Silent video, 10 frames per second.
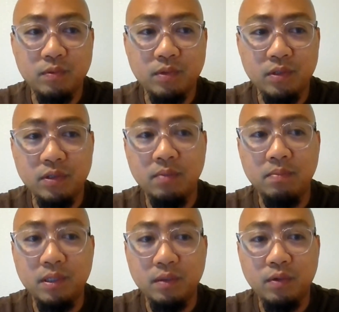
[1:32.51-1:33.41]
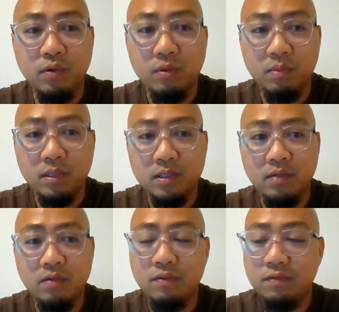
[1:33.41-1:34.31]
could simply record
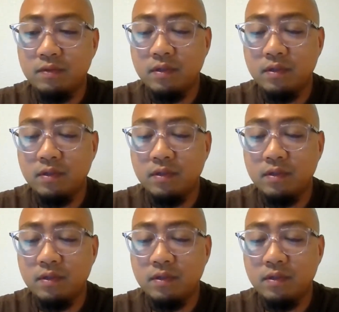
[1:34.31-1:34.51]
myself